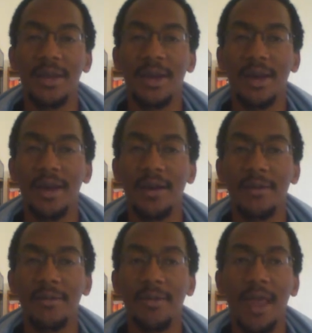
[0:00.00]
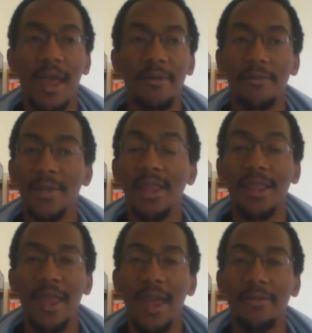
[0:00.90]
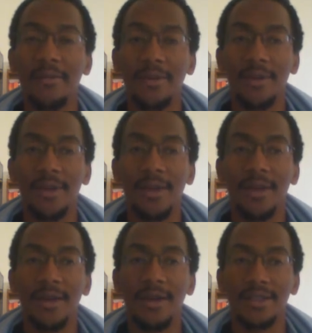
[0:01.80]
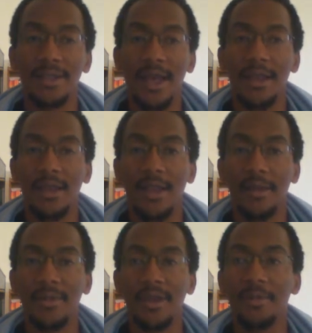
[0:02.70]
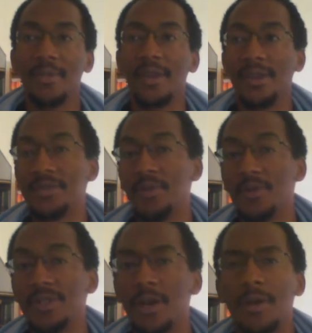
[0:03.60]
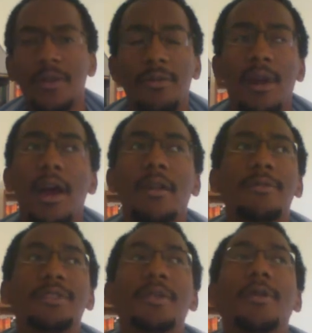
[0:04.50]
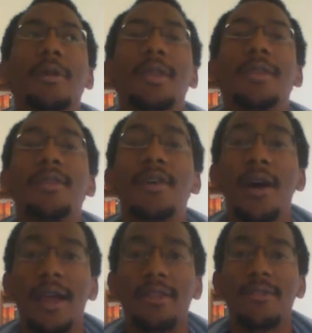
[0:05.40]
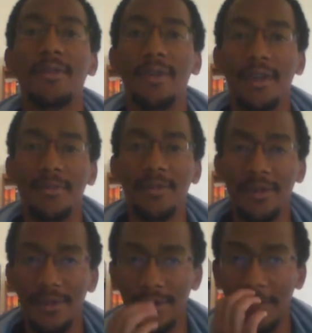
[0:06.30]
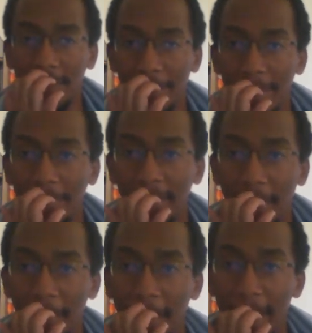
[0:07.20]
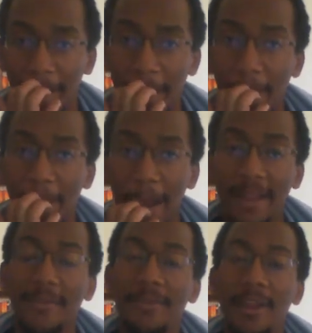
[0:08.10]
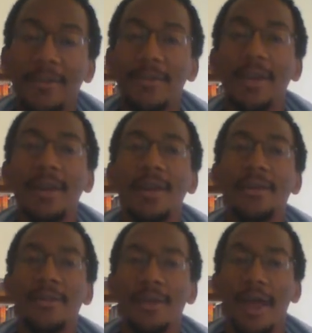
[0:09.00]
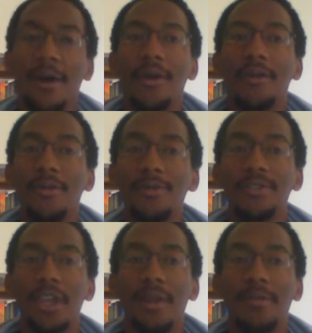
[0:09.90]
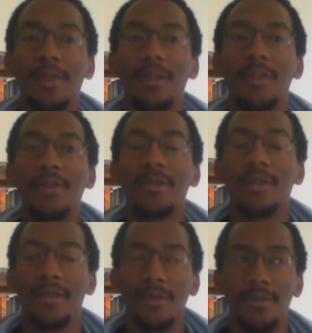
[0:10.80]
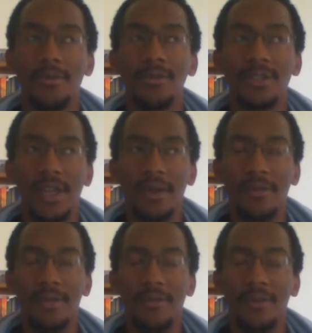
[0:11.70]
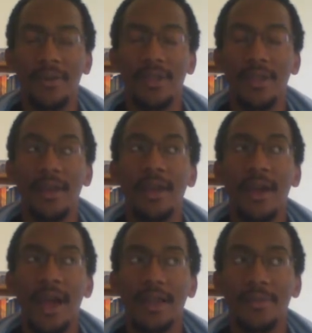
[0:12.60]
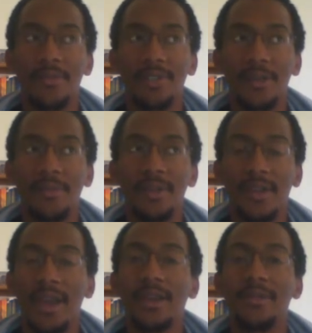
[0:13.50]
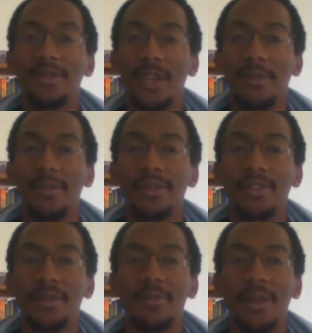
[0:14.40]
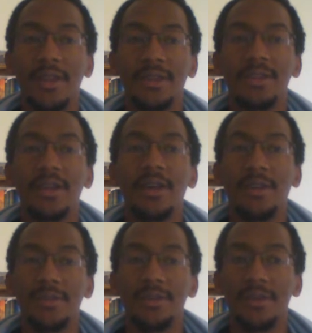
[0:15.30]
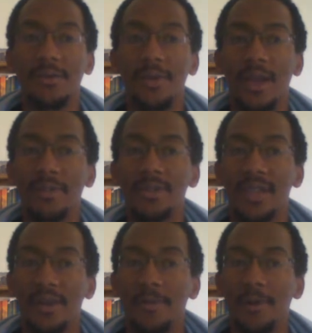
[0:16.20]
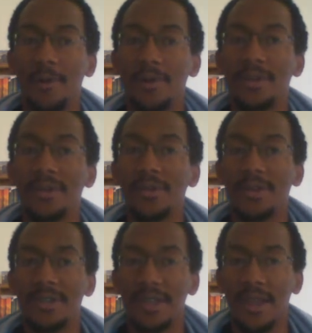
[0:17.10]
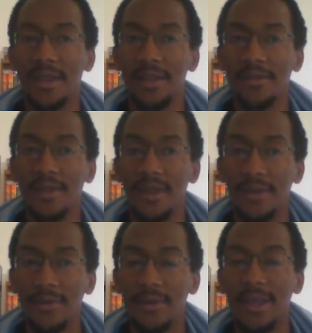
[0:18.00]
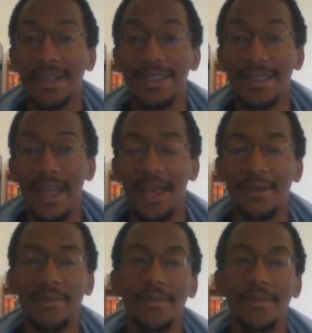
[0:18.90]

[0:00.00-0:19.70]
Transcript: Immediately after Sonata climbed up, did his moonsault. The crowd was going nuts for him doing the moonsault, and he got the victory. So now our new champions, the new champions for the IWGP Tag Team Championship, is Los Ingobernables de Japón, consisting of Evil and Sonata.